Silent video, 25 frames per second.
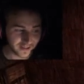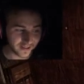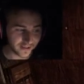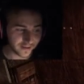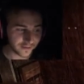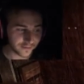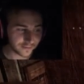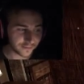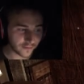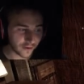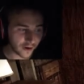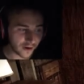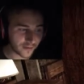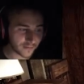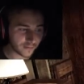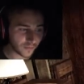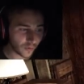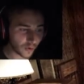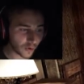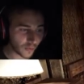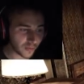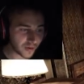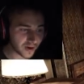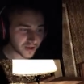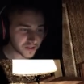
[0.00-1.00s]
And you're throwing
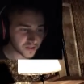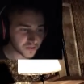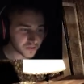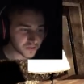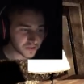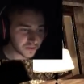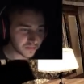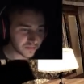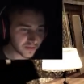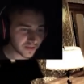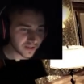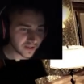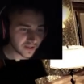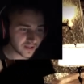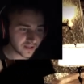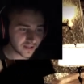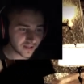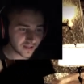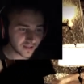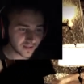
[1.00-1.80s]
more puzzles at me?